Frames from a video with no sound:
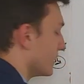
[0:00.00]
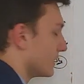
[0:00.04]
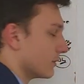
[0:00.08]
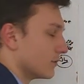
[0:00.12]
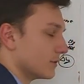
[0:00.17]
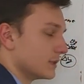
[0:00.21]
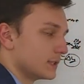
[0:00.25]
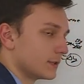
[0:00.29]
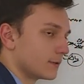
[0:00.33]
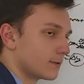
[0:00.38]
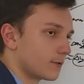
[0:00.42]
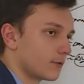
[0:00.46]
we
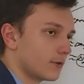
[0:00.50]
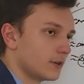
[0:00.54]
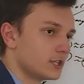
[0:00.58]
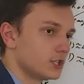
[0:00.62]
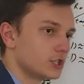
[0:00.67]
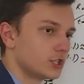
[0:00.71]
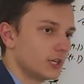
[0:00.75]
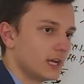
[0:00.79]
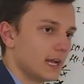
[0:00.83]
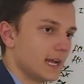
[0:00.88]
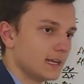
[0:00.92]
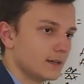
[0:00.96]
don't
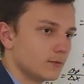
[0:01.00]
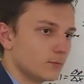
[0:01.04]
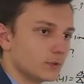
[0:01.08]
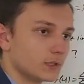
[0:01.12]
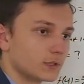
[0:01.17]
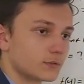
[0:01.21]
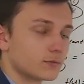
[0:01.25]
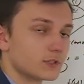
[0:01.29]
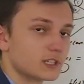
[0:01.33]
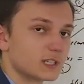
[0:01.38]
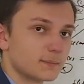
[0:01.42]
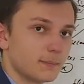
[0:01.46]
differentiate
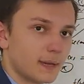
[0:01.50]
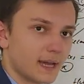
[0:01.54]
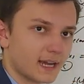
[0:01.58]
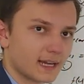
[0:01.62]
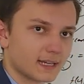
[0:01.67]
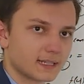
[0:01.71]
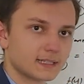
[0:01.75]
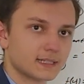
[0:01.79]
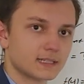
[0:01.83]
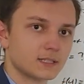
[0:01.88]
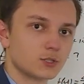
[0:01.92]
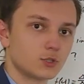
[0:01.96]
with
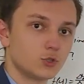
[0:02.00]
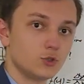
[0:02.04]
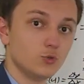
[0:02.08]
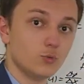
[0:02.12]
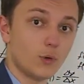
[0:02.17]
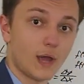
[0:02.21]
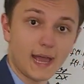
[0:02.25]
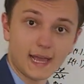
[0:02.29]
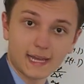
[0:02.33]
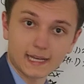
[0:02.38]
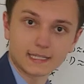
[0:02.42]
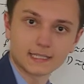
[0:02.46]
respect
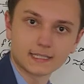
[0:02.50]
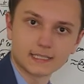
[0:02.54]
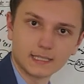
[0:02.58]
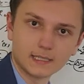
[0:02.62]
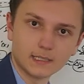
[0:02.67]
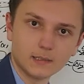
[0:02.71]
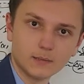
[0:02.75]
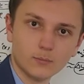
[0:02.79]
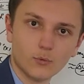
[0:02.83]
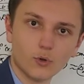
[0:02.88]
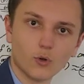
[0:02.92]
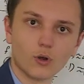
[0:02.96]
to x
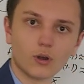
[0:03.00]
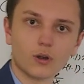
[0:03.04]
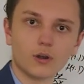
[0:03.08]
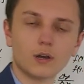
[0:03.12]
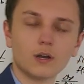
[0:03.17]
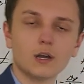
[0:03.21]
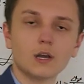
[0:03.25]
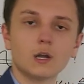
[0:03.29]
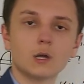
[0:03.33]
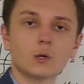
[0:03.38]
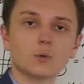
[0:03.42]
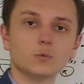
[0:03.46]

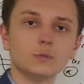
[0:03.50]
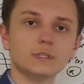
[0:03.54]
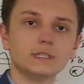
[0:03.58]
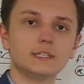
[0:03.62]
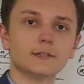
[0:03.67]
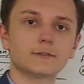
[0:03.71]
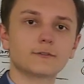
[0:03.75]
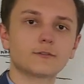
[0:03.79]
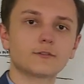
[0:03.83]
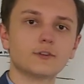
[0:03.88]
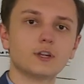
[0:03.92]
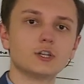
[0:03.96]
anymore, we
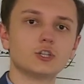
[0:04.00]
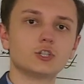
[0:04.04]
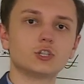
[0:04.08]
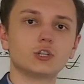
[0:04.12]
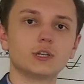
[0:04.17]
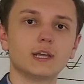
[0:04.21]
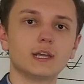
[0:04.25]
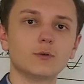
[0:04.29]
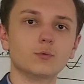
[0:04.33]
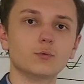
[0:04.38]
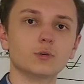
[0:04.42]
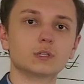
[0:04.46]

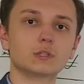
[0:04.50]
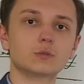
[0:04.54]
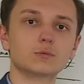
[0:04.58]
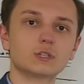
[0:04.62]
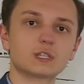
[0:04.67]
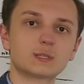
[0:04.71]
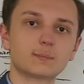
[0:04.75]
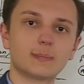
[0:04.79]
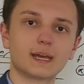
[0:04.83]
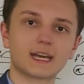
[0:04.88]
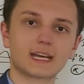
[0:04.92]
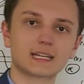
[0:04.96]
differentiate with
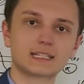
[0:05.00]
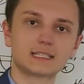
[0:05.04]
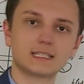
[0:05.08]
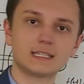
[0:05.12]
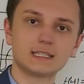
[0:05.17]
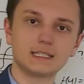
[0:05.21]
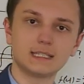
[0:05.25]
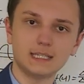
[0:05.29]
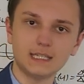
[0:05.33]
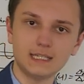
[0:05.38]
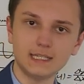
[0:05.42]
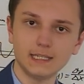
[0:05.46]
respect
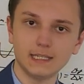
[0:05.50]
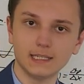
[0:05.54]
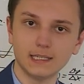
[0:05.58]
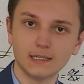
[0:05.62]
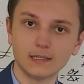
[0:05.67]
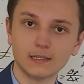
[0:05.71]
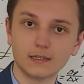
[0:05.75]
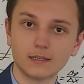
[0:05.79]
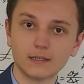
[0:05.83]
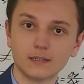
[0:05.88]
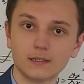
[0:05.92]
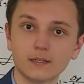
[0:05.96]
to t,
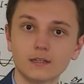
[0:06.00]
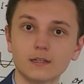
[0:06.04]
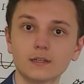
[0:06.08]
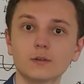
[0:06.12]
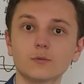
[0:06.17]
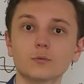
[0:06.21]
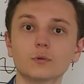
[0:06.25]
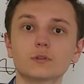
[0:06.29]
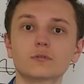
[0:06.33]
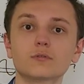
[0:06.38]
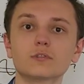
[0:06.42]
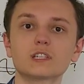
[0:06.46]

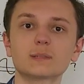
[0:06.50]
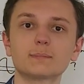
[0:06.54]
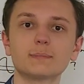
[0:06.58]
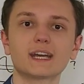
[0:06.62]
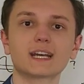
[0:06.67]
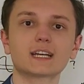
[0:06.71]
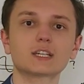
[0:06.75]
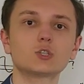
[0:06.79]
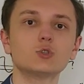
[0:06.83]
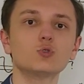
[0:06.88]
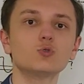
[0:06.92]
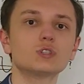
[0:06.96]
with
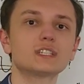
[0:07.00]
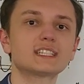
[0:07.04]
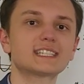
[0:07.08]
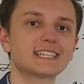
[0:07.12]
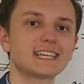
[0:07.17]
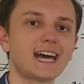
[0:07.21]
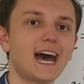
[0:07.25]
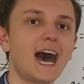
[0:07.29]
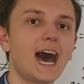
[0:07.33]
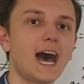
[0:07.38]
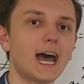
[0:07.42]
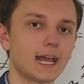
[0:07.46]
respect to
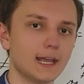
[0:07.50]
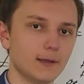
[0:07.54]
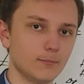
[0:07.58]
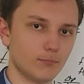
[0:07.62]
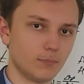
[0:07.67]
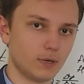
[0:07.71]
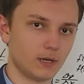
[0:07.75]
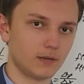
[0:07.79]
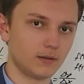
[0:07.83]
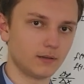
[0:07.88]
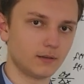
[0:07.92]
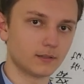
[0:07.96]

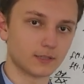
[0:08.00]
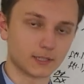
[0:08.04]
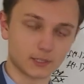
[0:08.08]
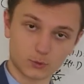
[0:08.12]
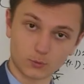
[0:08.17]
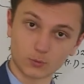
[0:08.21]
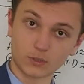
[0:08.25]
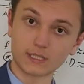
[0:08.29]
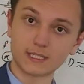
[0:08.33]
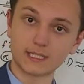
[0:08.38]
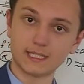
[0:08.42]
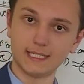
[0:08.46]
time.
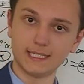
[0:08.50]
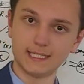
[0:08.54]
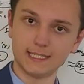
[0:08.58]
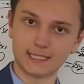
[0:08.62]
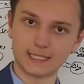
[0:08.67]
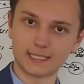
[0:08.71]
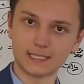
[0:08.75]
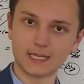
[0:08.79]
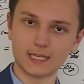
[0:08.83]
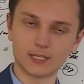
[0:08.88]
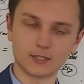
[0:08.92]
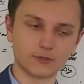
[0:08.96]
That's what t
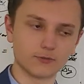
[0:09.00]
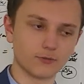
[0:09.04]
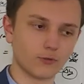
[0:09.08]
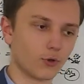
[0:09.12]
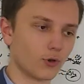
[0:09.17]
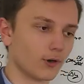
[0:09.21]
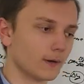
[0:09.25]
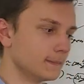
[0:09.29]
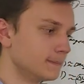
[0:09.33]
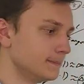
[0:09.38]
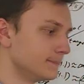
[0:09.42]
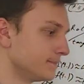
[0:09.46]
stands for.